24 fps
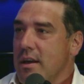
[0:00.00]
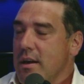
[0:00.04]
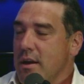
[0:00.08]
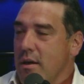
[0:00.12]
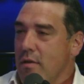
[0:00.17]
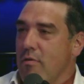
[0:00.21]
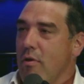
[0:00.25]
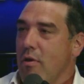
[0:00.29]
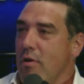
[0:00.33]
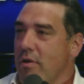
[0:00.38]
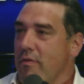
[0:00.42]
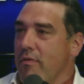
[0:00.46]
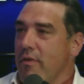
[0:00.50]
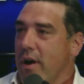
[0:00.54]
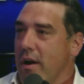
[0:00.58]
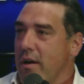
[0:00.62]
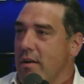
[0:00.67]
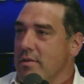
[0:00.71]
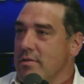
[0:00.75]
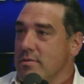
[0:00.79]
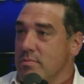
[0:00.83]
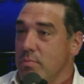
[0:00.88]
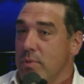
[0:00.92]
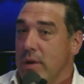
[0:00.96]

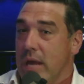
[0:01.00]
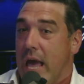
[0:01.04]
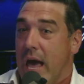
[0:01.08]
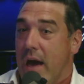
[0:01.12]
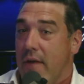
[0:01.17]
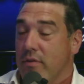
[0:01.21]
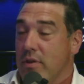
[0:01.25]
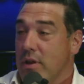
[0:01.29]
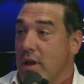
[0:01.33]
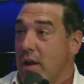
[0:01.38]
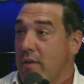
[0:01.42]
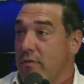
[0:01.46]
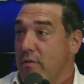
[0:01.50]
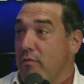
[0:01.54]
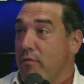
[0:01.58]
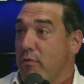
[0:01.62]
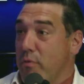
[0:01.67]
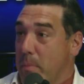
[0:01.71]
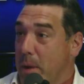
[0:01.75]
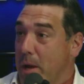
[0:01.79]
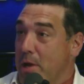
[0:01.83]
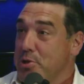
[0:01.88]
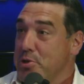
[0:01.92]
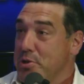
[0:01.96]
coronavirus. We have a lot of
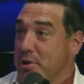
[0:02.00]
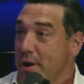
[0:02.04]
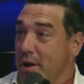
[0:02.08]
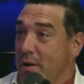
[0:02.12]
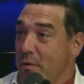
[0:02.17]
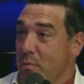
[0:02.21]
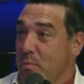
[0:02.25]
information on it.